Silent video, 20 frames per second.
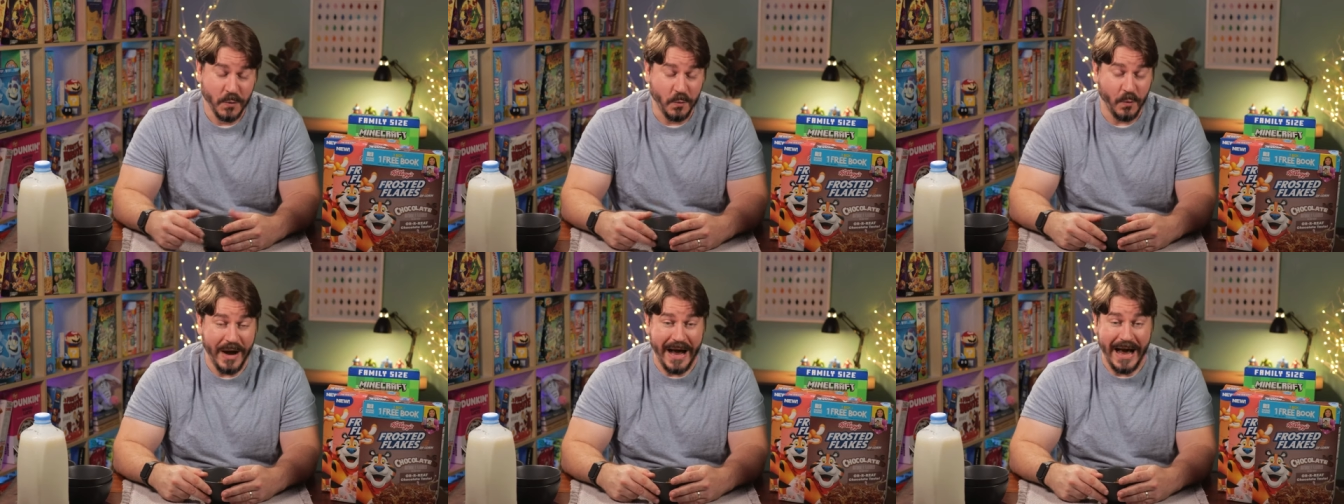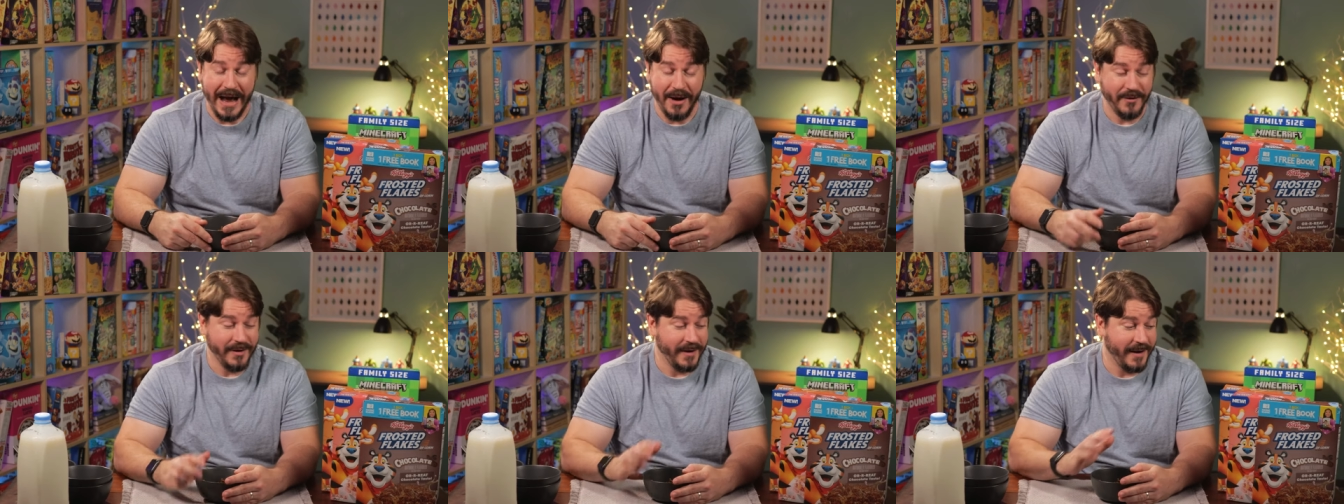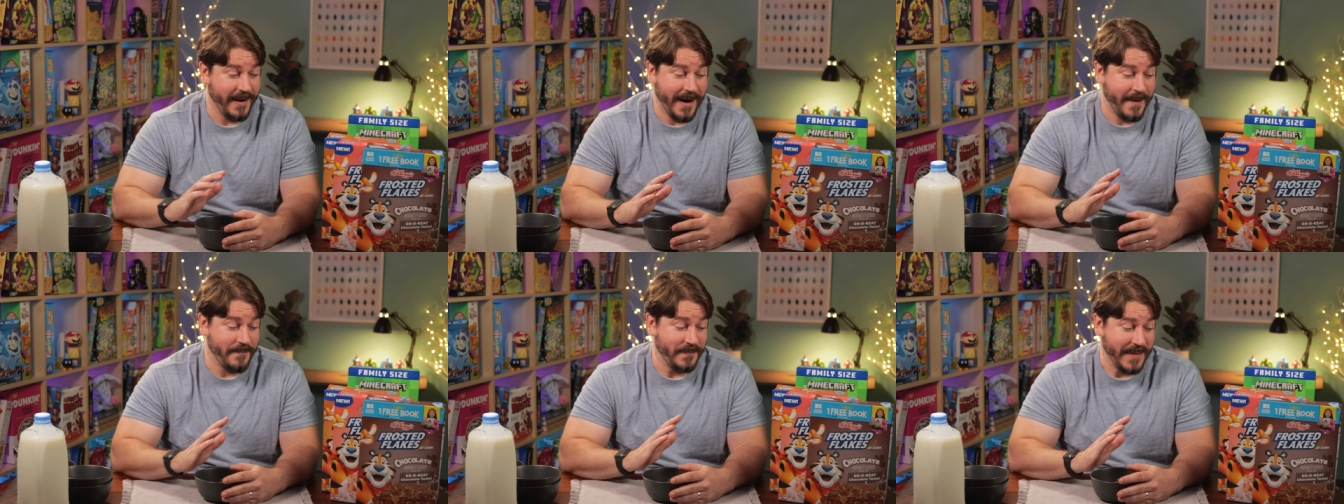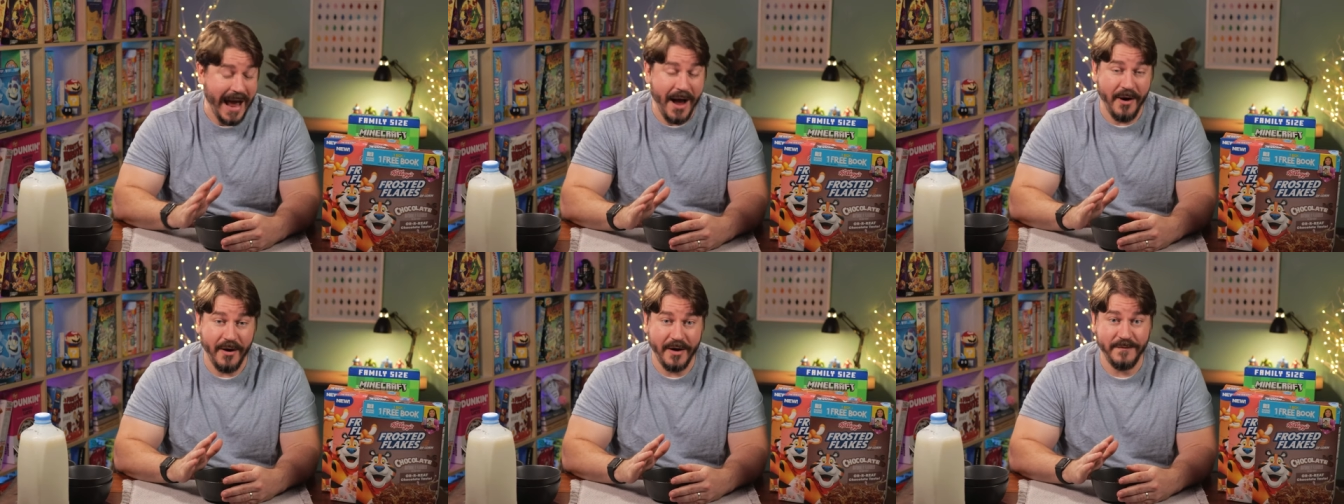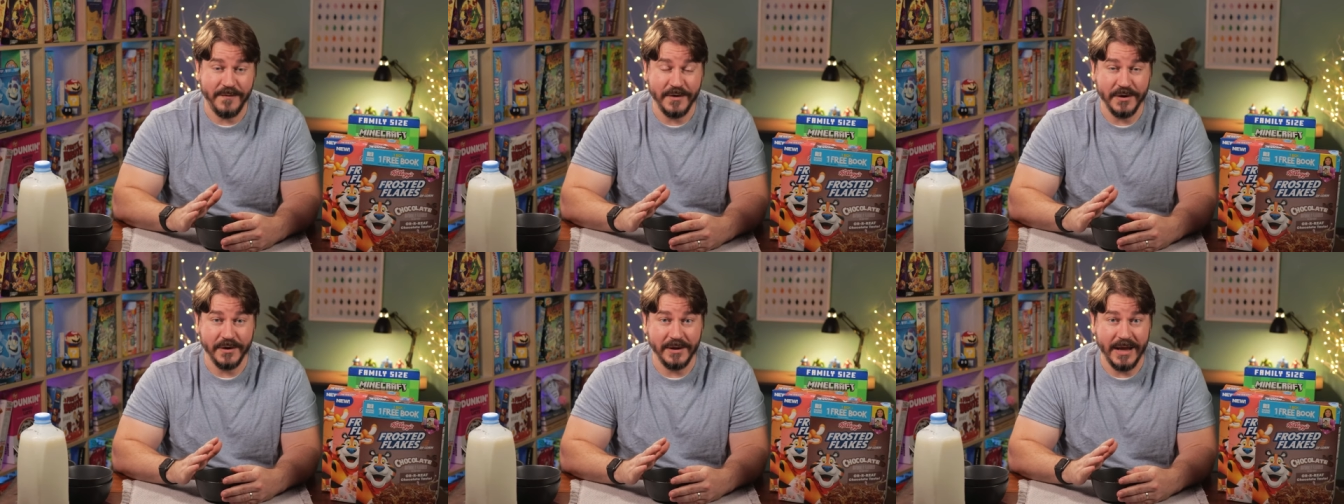Wow. Now I
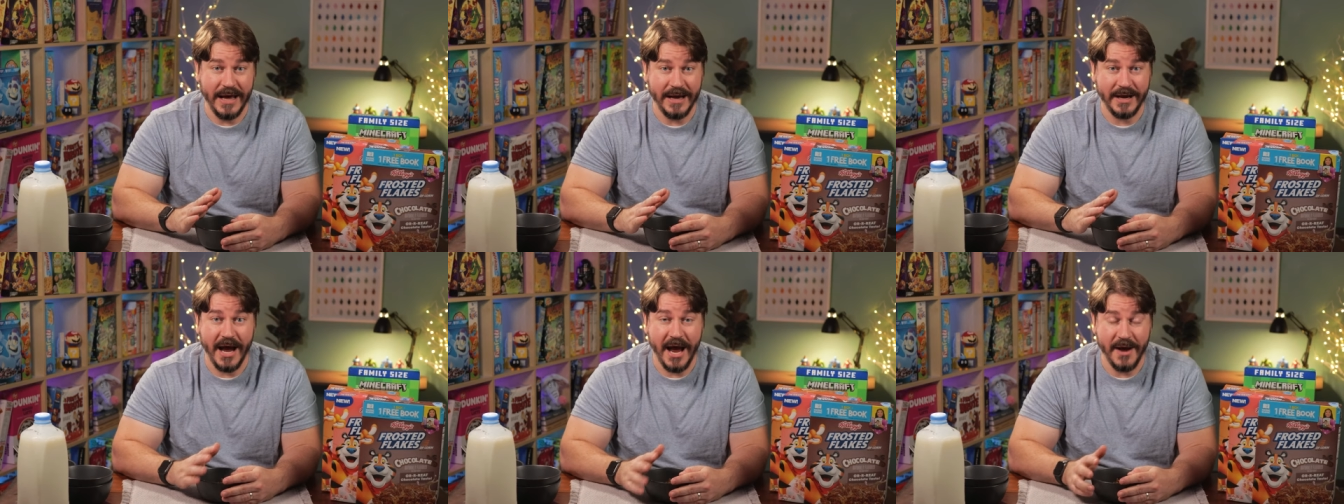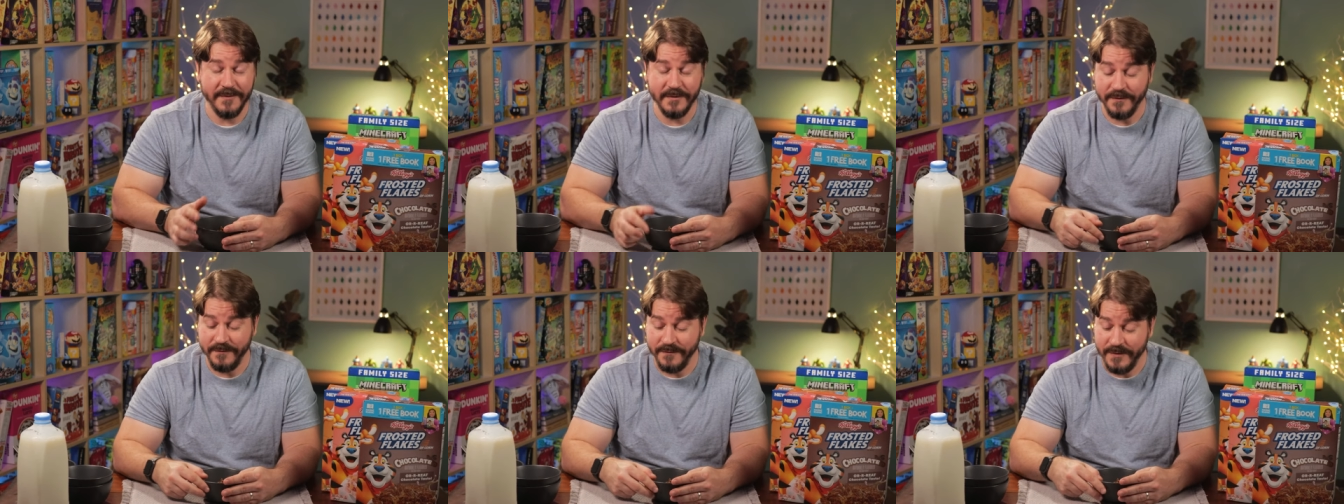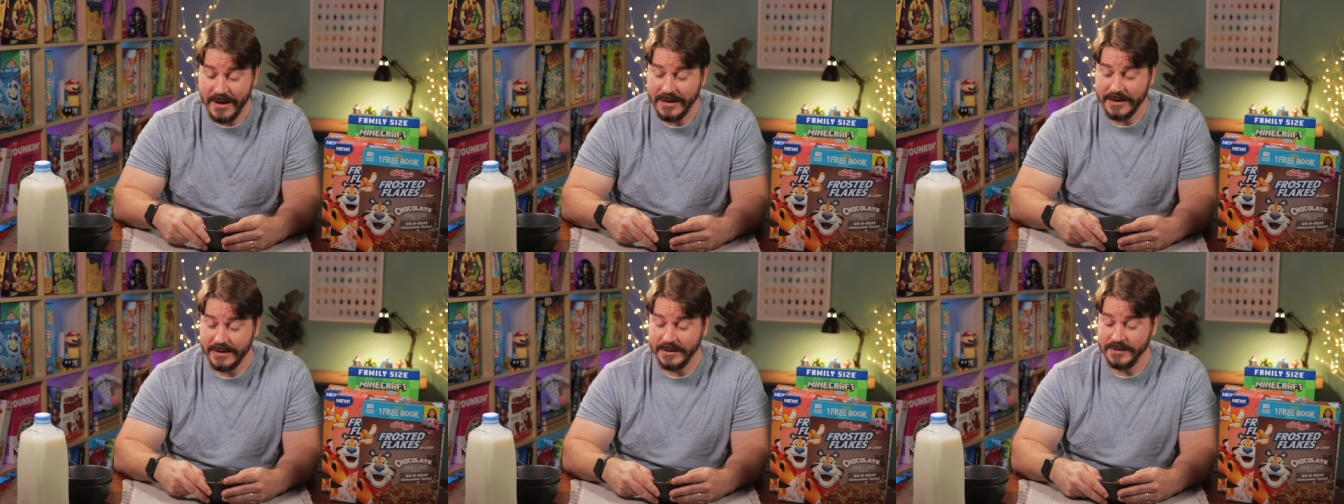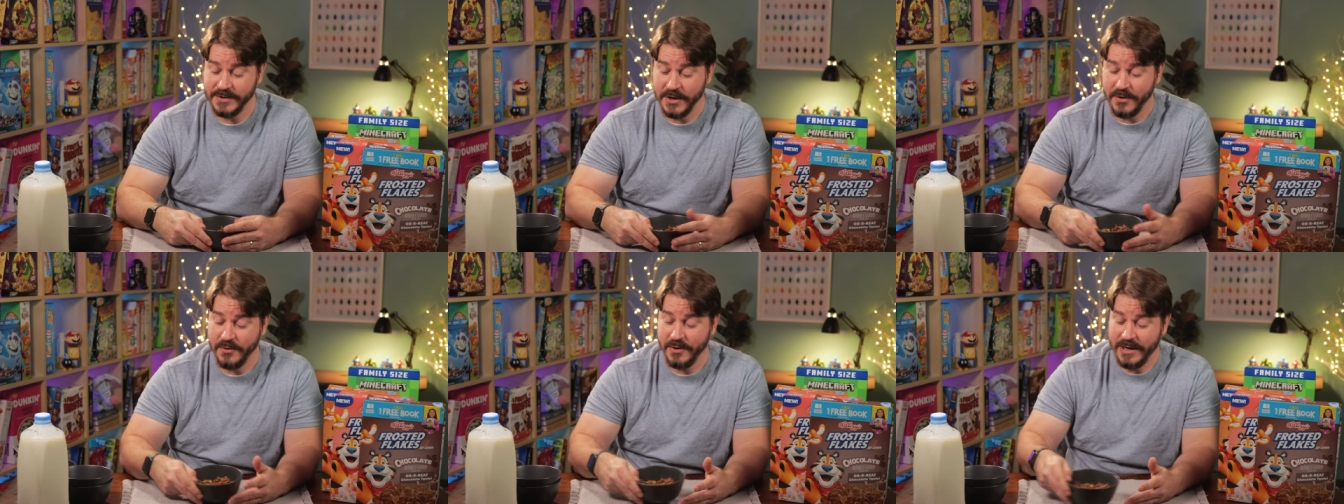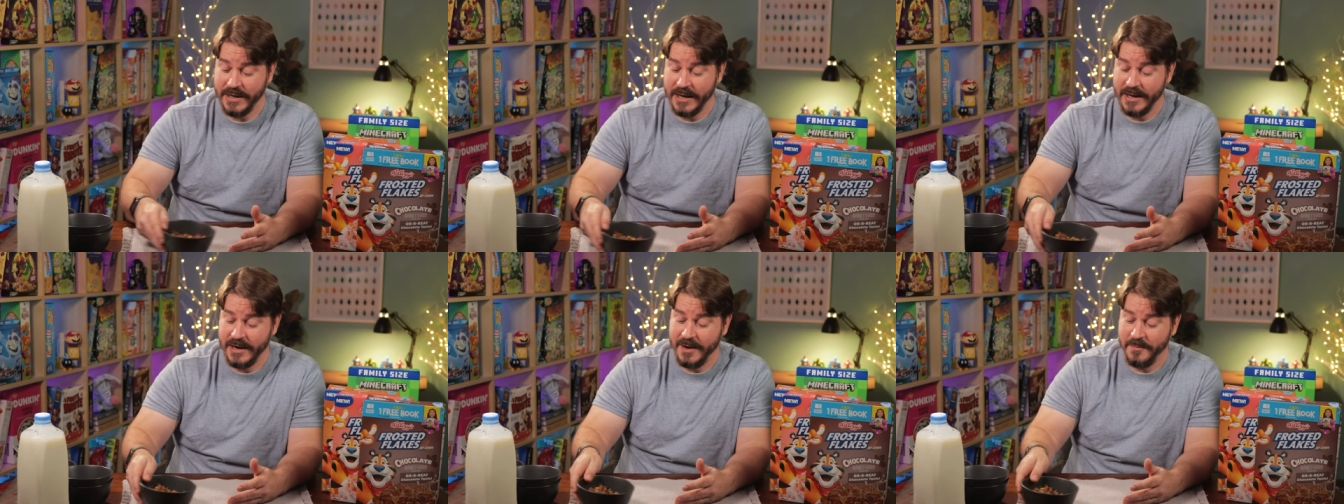feel like I've offended
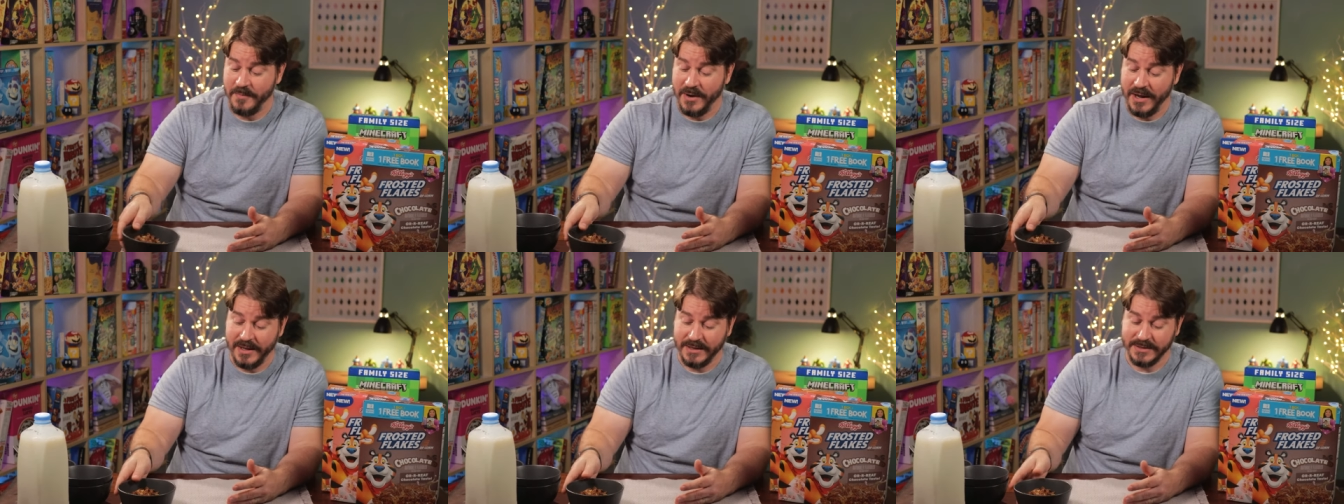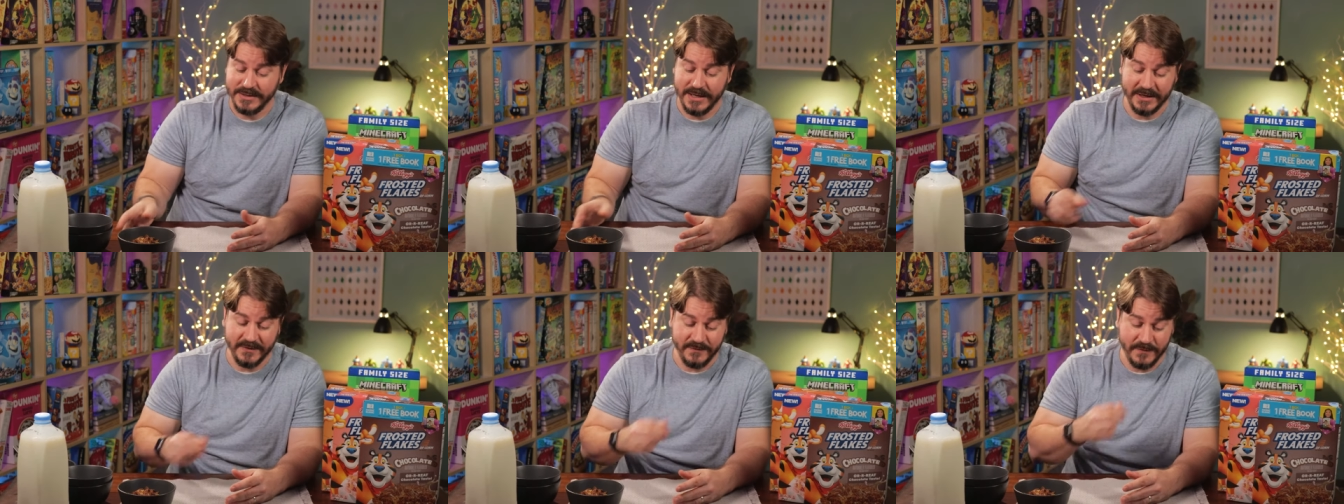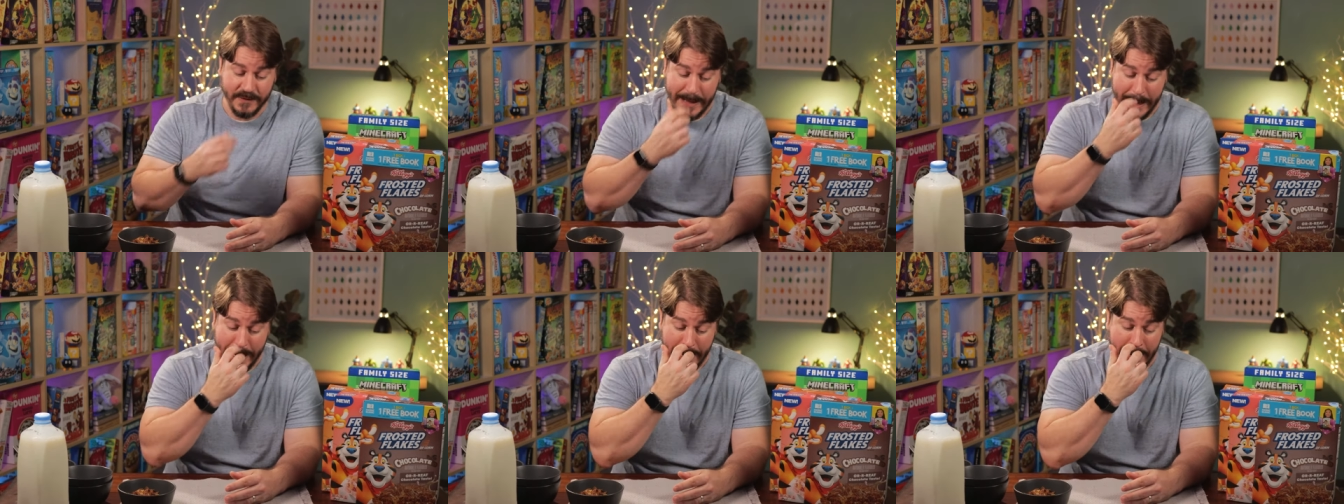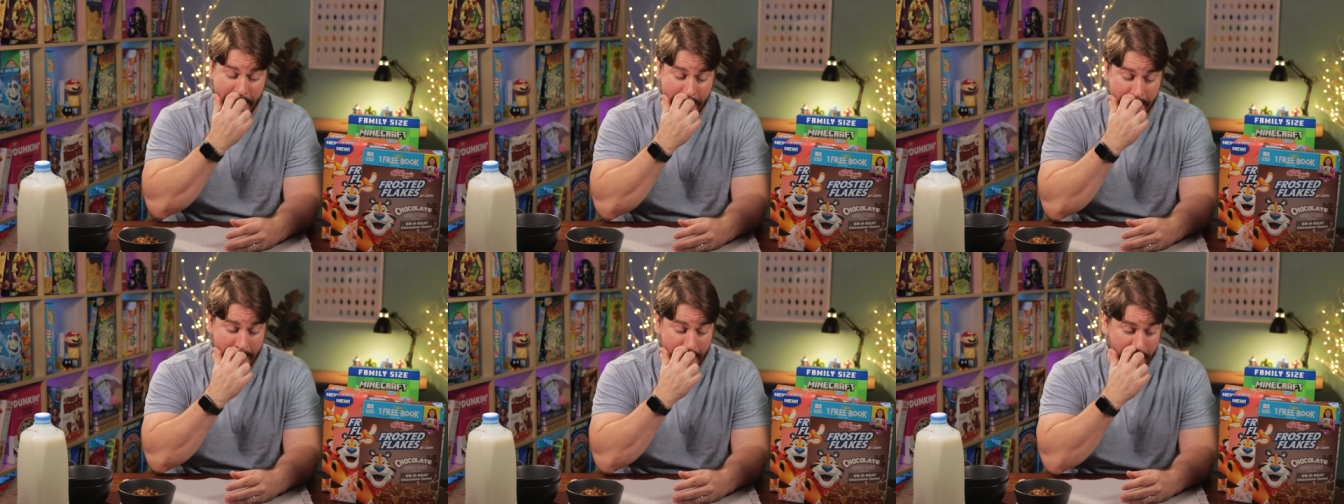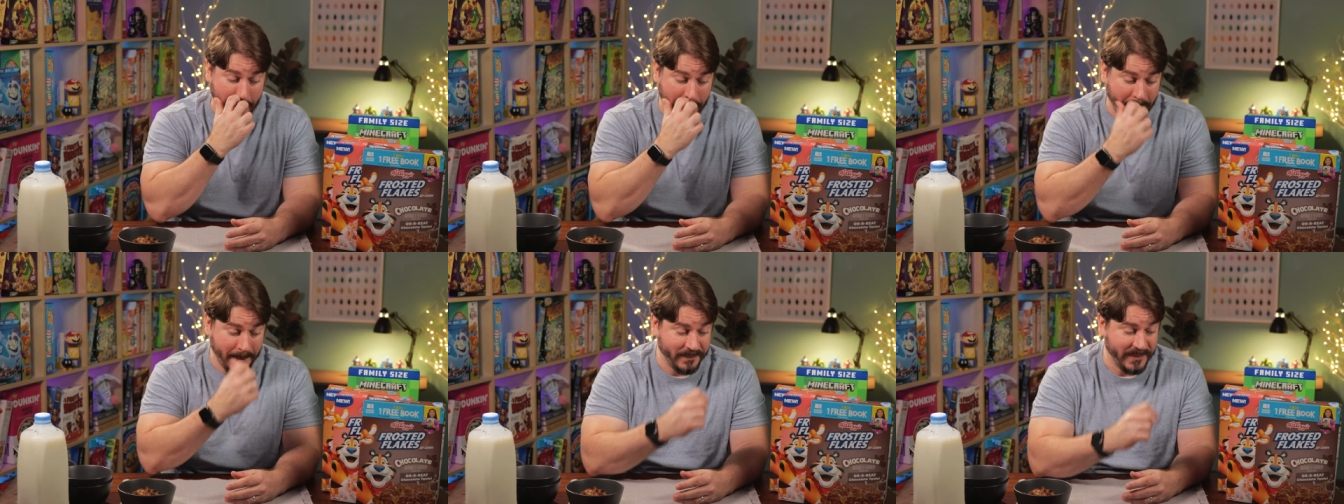Tony, and I apologize for that uh,